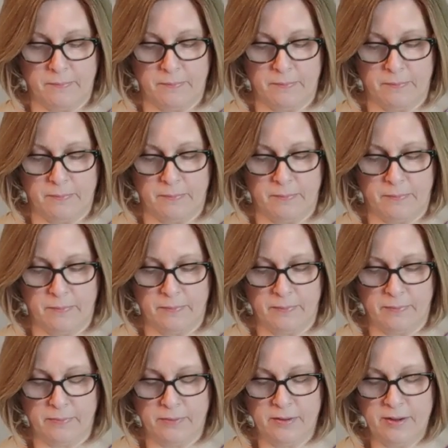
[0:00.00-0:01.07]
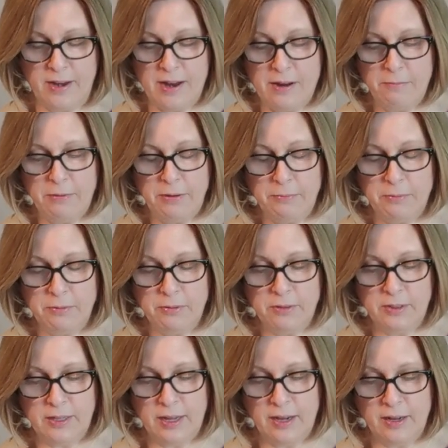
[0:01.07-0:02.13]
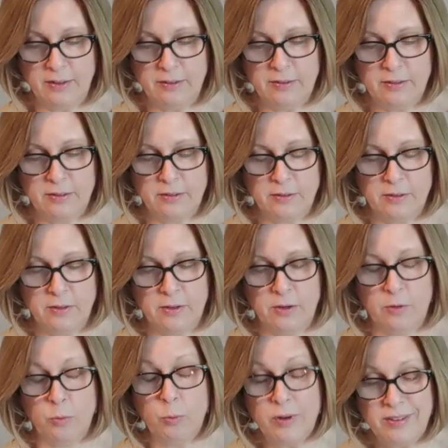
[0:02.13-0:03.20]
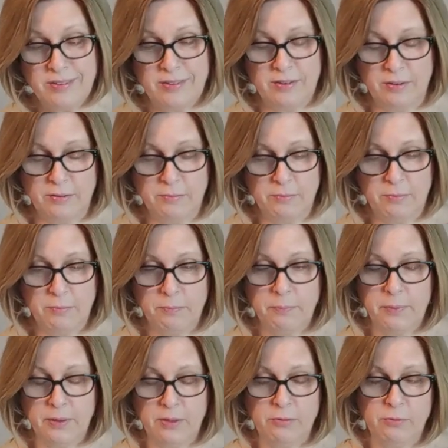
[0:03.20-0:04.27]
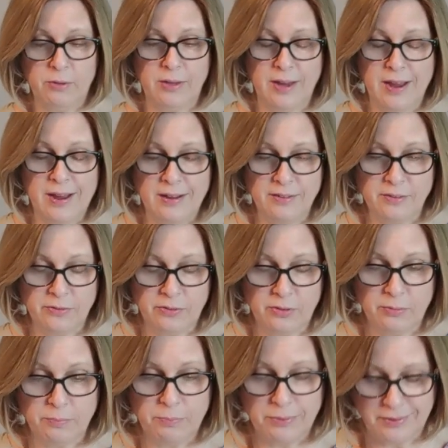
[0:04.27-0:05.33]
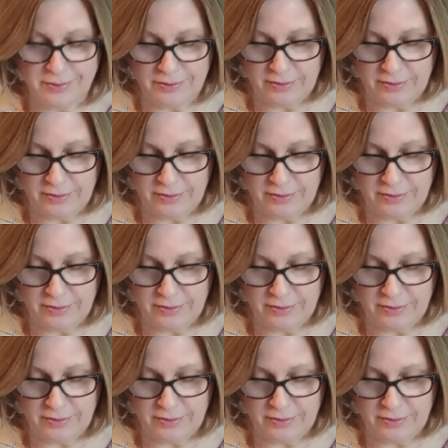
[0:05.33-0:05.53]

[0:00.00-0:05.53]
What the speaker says: today we will look at wisdom, but through the eyes of simplicity.